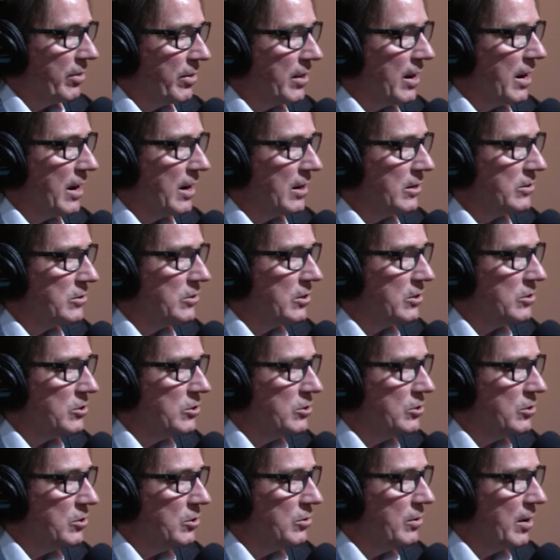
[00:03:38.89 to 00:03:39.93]
things that
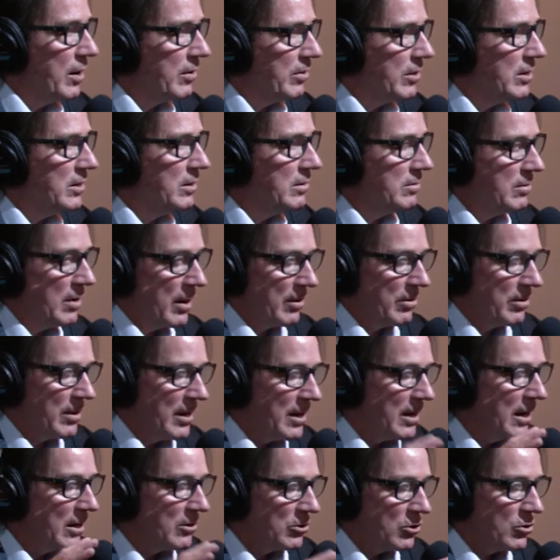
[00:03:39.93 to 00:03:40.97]
you do, and I think I yeah.
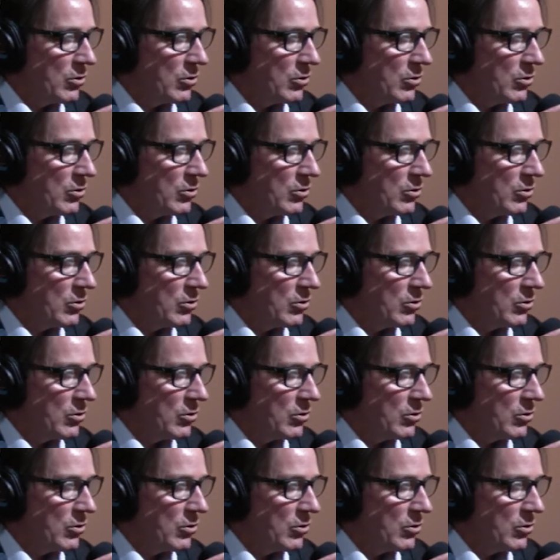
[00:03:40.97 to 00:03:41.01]
think it